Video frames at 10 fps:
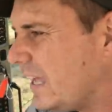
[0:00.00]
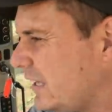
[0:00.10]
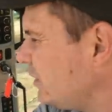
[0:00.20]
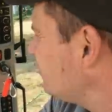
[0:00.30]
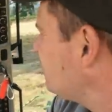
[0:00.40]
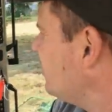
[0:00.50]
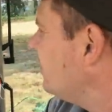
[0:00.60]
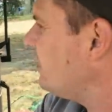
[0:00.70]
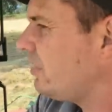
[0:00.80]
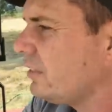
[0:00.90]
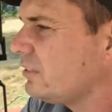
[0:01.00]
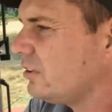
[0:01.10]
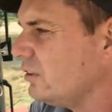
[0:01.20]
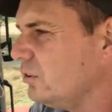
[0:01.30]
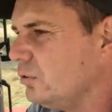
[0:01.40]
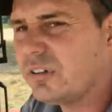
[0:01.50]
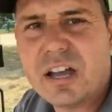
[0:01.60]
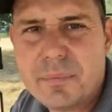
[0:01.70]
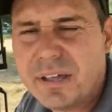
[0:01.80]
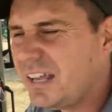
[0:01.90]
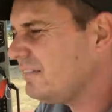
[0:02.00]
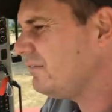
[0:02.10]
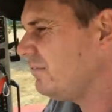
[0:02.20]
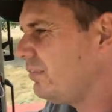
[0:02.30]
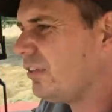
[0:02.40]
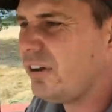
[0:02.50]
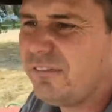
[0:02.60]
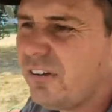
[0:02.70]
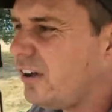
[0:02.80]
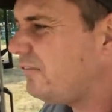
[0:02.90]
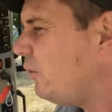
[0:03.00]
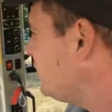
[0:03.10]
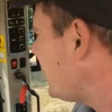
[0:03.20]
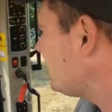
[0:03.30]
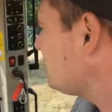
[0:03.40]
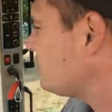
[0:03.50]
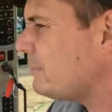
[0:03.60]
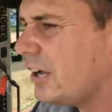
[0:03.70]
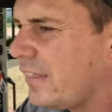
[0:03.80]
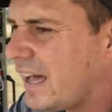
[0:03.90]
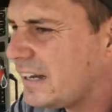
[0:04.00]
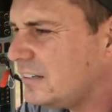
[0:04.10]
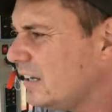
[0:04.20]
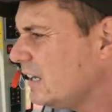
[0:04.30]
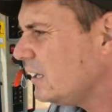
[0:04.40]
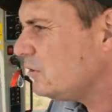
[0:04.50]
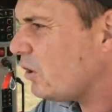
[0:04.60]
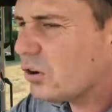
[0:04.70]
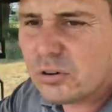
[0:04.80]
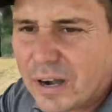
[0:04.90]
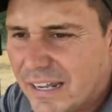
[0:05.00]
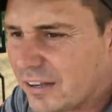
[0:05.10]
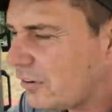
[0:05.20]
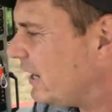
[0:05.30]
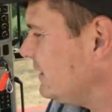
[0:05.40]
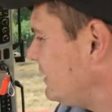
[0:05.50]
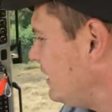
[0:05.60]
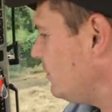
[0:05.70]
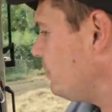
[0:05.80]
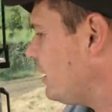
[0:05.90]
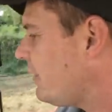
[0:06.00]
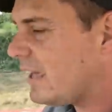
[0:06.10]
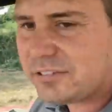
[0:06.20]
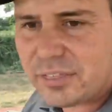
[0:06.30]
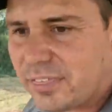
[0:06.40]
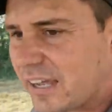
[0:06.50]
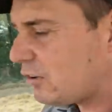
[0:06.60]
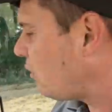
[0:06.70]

acres worth to come in. 35, 40 acres, something like that. Not a great, great deal, but there's a thick